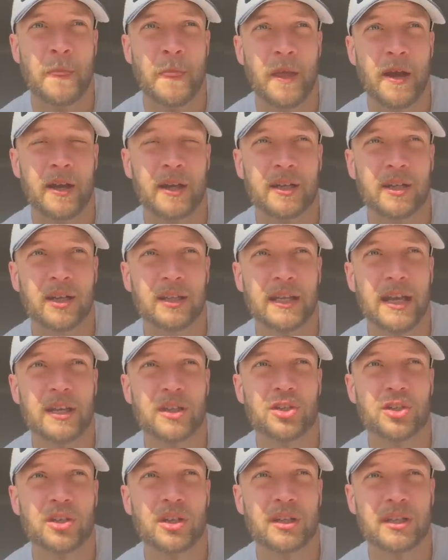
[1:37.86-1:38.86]
a
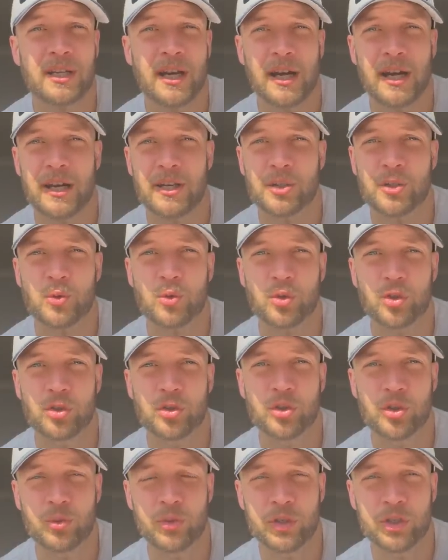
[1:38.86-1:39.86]
collection of guys who
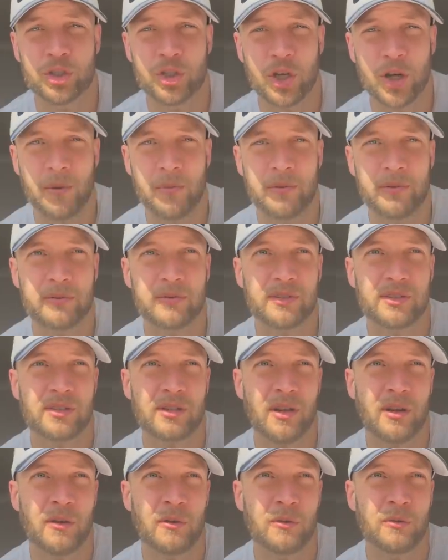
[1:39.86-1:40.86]
could do a job.
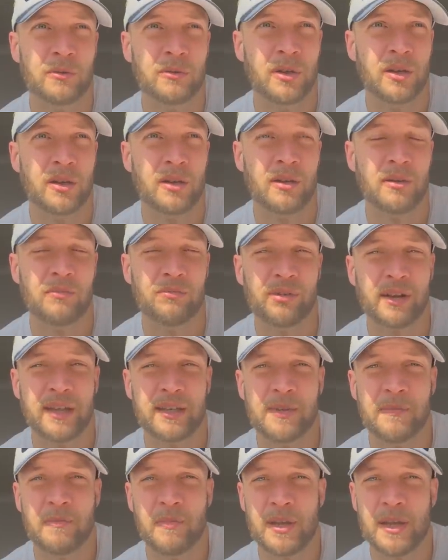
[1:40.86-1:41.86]
So
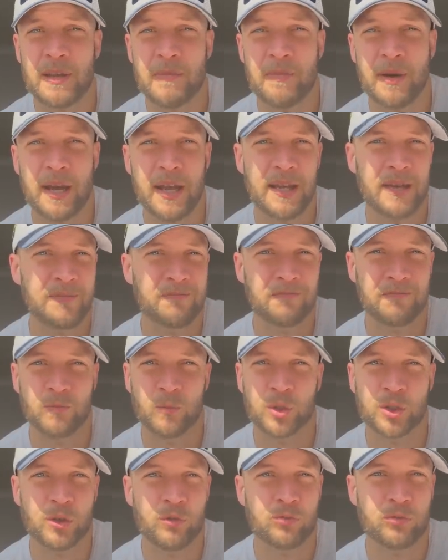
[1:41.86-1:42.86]
Brandon Mebain
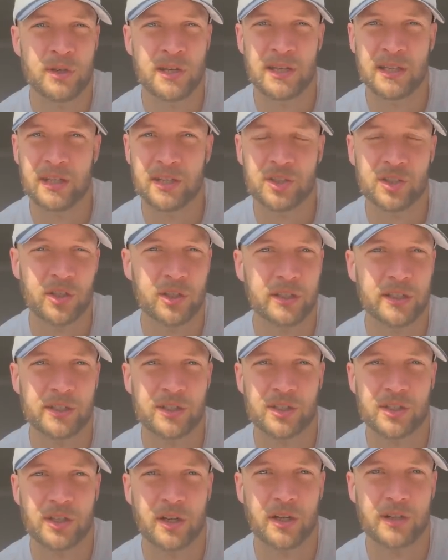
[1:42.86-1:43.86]
was a really
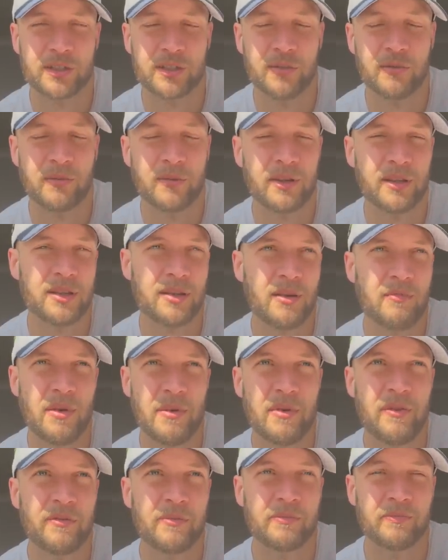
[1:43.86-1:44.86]
solid starter, you know,
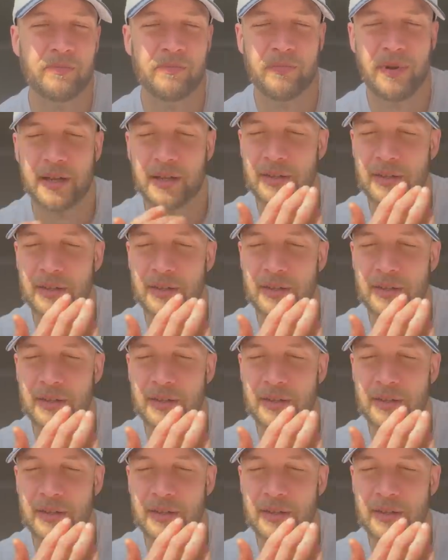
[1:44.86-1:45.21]
maybe even better